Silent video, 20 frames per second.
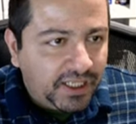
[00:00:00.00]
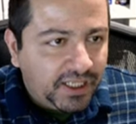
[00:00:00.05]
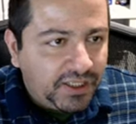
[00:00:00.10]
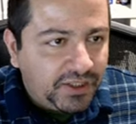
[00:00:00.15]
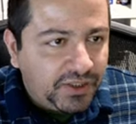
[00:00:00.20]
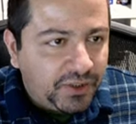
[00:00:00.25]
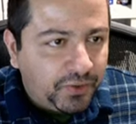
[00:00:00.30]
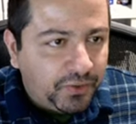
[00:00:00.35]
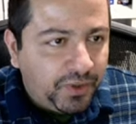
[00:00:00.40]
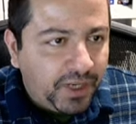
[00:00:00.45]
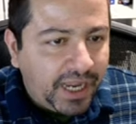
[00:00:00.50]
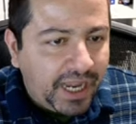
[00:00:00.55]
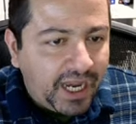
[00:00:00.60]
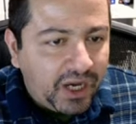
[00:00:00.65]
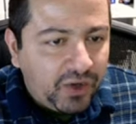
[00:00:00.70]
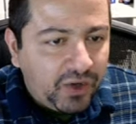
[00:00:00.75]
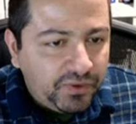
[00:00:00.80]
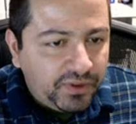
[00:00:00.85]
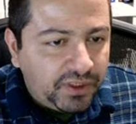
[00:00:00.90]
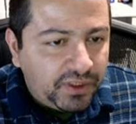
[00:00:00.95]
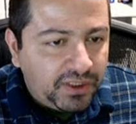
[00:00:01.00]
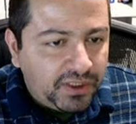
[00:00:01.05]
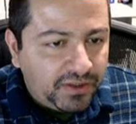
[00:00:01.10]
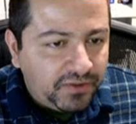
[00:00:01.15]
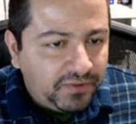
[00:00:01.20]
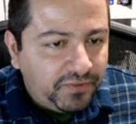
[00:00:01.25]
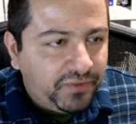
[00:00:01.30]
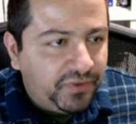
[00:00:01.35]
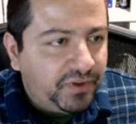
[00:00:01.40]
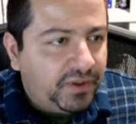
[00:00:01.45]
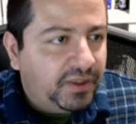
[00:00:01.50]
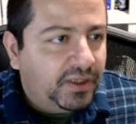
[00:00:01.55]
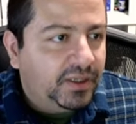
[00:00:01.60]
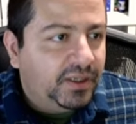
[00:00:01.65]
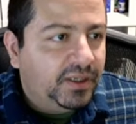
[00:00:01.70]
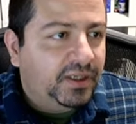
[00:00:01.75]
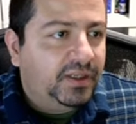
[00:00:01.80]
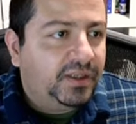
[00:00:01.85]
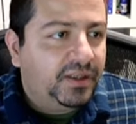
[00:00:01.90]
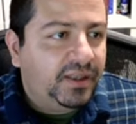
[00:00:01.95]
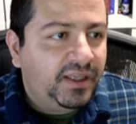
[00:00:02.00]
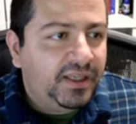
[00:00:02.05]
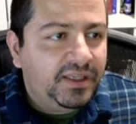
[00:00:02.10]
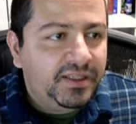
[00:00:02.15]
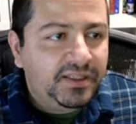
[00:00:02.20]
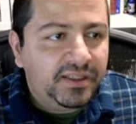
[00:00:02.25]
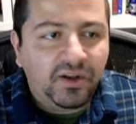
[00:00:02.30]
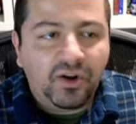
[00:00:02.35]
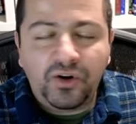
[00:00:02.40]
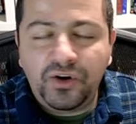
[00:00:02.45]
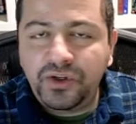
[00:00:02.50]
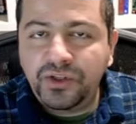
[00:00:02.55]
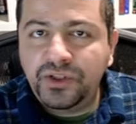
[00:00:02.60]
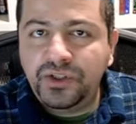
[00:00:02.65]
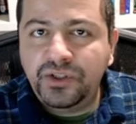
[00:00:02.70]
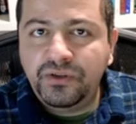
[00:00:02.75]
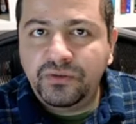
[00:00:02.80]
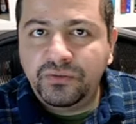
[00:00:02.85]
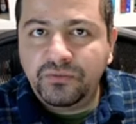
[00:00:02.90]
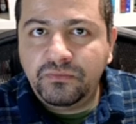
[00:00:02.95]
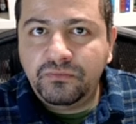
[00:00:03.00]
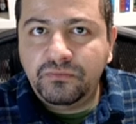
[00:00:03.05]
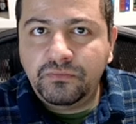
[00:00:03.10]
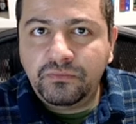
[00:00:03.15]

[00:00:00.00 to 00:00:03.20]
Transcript: So out of these large